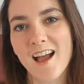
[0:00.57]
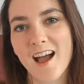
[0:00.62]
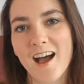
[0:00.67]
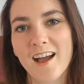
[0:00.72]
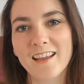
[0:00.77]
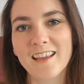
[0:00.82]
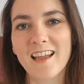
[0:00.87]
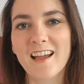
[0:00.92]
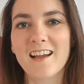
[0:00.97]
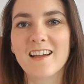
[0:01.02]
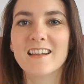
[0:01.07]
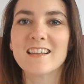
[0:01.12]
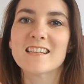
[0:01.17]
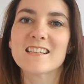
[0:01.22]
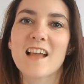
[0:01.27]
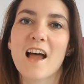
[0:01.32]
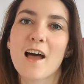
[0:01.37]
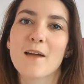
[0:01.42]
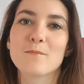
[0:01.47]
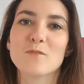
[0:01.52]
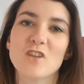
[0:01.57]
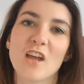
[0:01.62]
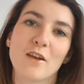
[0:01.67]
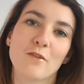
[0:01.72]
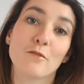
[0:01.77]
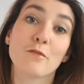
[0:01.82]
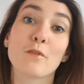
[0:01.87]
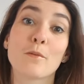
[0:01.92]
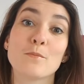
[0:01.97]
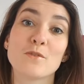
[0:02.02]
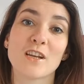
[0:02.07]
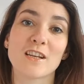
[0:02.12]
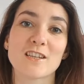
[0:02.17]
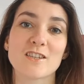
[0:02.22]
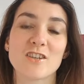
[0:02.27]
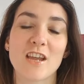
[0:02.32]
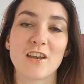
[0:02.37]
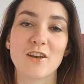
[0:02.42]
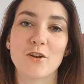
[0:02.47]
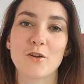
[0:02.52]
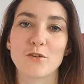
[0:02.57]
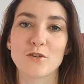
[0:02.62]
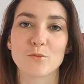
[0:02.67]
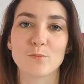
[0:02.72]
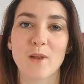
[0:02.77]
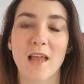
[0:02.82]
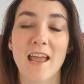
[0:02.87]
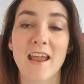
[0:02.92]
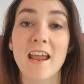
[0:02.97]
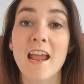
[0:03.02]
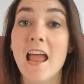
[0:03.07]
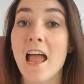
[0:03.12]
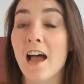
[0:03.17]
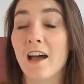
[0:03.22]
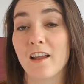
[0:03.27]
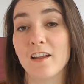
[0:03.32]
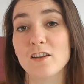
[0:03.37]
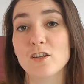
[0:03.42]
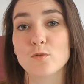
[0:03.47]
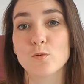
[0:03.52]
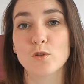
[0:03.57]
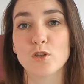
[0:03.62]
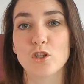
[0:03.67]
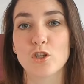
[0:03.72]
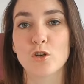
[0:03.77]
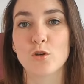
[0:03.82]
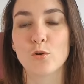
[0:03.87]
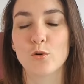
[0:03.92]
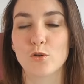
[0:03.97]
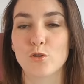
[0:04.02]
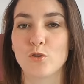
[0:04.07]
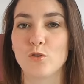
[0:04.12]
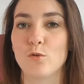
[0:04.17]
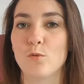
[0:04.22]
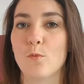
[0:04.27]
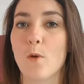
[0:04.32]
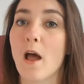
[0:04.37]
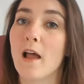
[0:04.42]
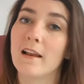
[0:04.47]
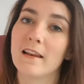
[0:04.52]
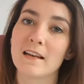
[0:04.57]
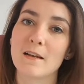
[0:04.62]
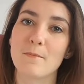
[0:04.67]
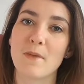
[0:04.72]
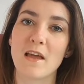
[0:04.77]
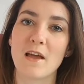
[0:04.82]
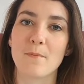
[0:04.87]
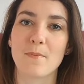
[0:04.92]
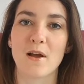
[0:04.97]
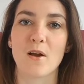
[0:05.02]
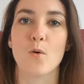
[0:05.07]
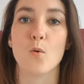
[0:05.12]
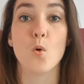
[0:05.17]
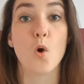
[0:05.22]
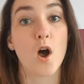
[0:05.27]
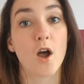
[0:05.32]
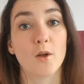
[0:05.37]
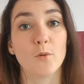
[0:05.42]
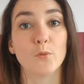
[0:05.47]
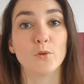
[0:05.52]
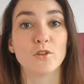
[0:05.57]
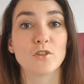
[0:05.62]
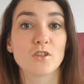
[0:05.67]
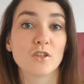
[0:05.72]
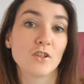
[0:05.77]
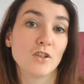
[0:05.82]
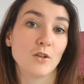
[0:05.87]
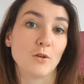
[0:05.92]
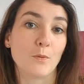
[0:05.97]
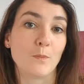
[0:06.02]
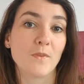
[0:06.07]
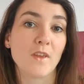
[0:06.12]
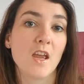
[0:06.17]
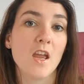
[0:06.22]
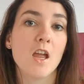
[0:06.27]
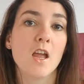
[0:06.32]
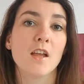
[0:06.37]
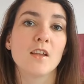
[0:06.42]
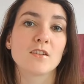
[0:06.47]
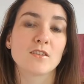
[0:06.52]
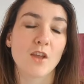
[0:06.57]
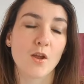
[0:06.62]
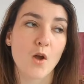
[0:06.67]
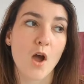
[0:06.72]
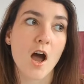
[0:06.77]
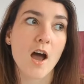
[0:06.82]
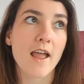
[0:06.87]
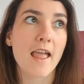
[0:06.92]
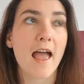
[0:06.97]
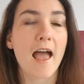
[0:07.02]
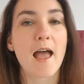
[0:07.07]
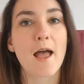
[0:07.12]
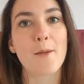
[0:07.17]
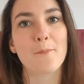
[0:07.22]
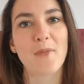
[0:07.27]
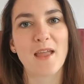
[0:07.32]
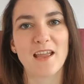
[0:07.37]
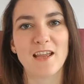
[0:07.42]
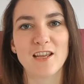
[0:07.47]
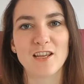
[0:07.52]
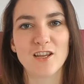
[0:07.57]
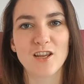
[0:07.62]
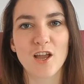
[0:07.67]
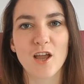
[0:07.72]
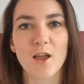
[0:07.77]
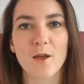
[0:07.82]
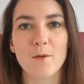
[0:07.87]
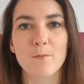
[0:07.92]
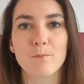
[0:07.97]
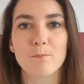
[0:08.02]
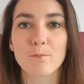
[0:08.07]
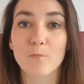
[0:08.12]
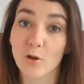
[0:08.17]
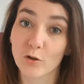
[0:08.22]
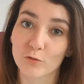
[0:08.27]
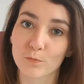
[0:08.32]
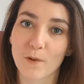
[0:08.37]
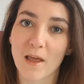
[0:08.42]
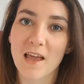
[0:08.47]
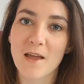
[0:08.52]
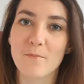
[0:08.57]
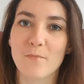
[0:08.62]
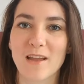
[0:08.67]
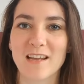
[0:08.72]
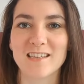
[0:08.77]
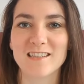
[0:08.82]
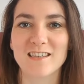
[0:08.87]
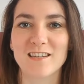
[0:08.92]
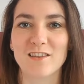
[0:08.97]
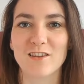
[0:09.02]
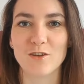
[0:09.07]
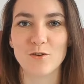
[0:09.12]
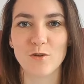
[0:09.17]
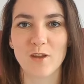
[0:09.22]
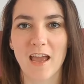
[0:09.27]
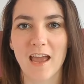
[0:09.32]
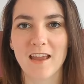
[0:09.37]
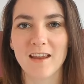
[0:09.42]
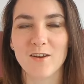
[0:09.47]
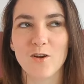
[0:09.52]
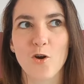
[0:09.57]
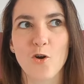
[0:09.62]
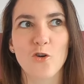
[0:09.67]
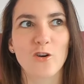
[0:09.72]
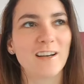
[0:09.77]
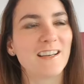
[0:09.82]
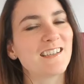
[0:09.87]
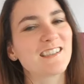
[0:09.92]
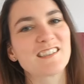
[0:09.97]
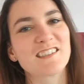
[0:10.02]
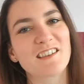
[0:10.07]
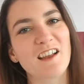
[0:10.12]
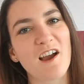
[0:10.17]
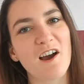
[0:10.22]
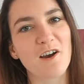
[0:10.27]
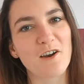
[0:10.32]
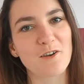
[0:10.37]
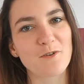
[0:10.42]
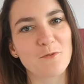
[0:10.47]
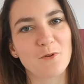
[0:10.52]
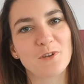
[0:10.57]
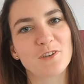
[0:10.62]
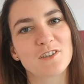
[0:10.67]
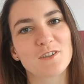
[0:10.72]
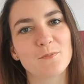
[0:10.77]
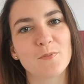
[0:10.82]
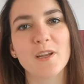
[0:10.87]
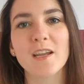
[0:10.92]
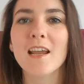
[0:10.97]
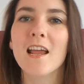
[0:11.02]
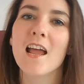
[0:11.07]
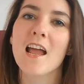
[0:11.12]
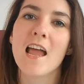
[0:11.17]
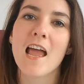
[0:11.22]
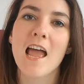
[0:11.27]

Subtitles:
Hi guys, I'm Jen from Just Jen Cosplay, and I just wanted to talk to you a little bit about what I want to do. So I am a cosplayer based in the UK, or at least I want to be.